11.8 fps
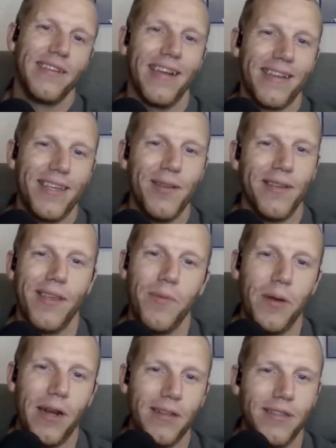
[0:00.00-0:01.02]
yeah, keep
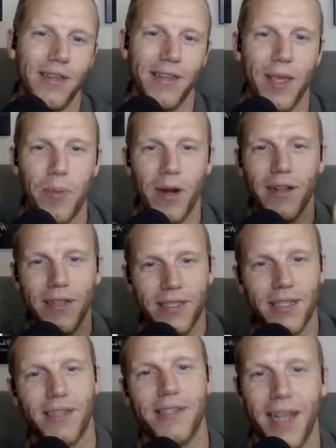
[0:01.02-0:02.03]
keep it at keep it on
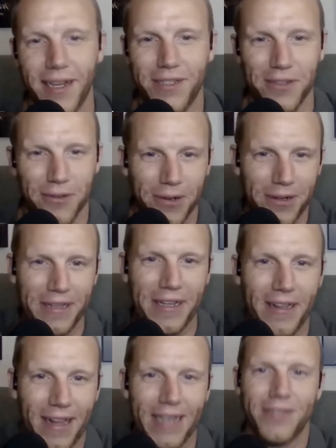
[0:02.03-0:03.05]
the six cents or
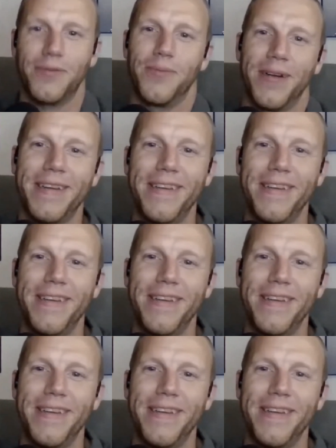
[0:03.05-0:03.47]
in the classroom.